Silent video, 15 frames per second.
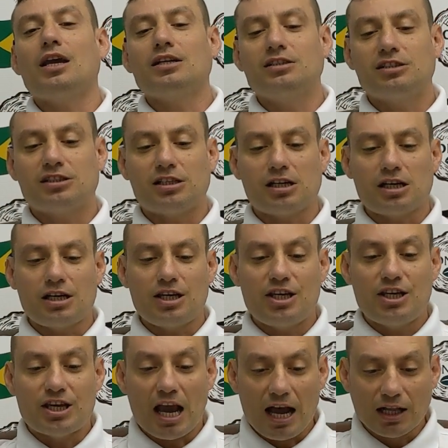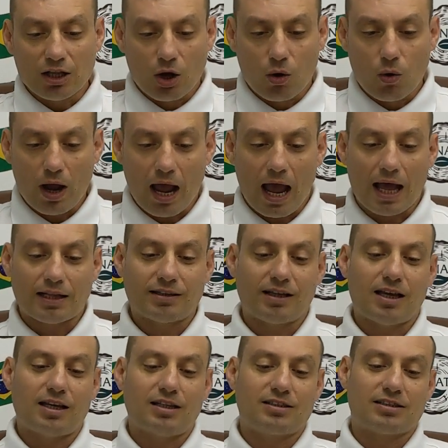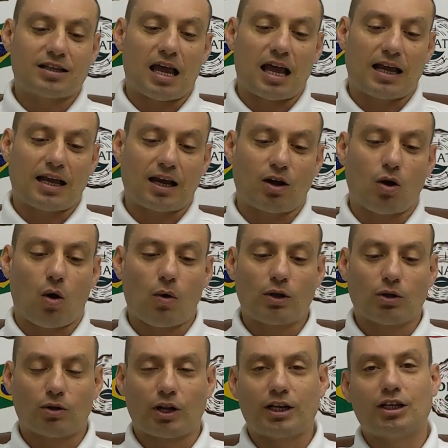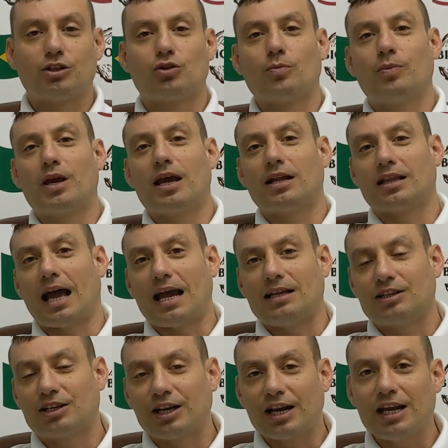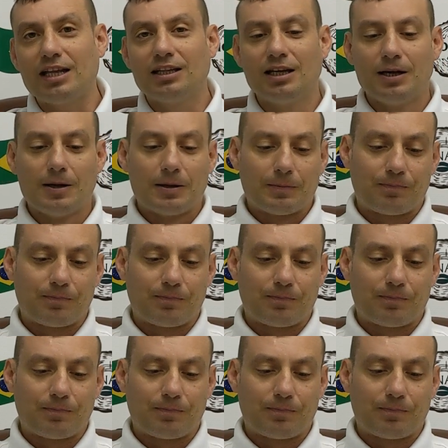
It's uh, yellow and it's like going already to be a light green uh,